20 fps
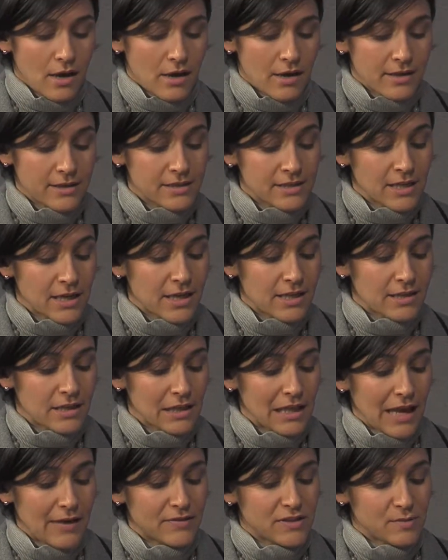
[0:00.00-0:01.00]
is done at the
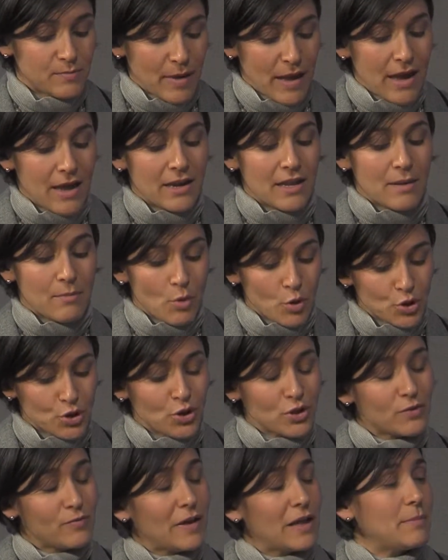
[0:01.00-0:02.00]
Lifespan Emotional
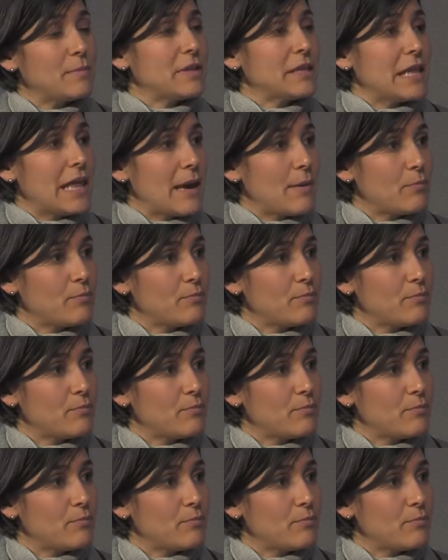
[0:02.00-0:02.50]
Development Lab?